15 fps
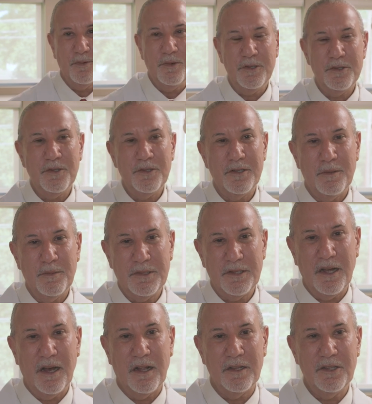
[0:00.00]
Windsor
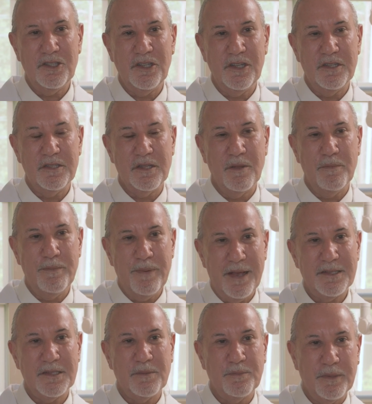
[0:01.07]
Dermatology is the
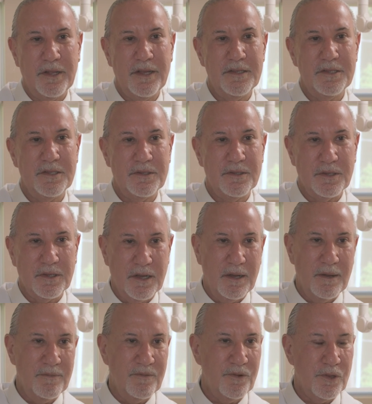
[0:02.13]
best place to
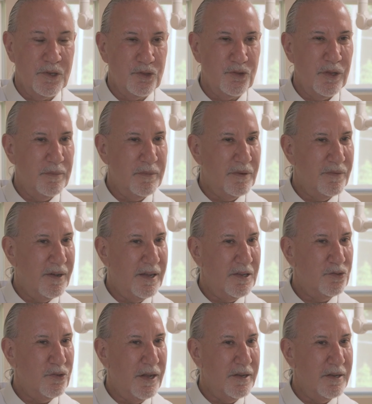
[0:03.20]
come for the treatment of
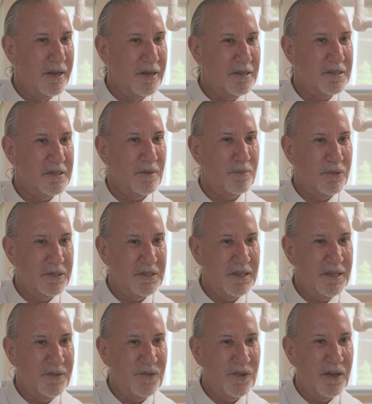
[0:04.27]
hidradenitis
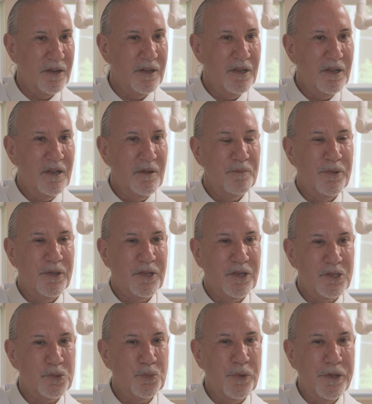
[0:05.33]
suppurativa
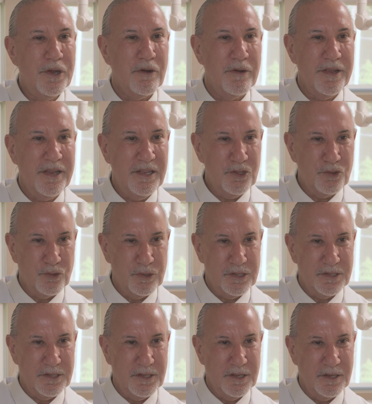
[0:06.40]
because we are
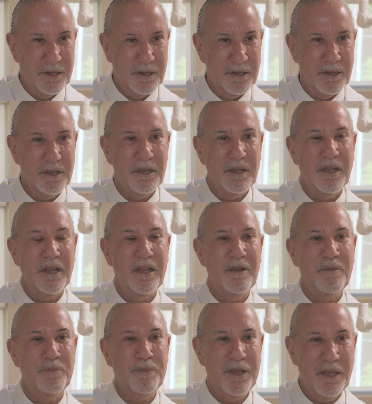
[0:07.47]
interested
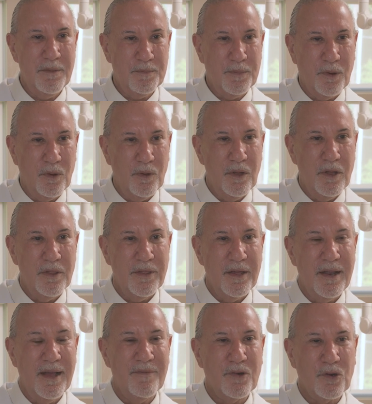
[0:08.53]
in people
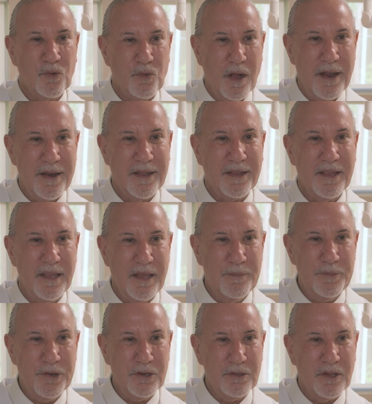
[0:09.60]
that have chronic
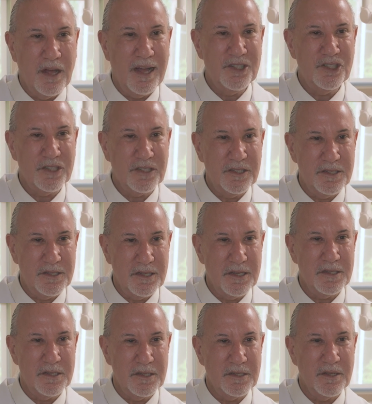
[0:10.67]
immunologic
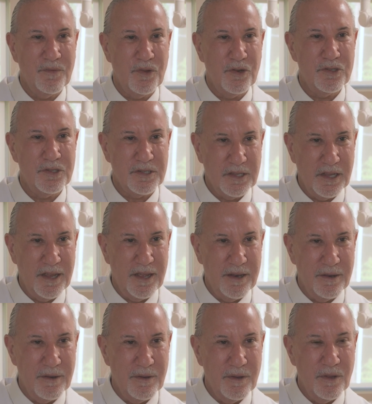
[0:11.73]
diseases of their skin.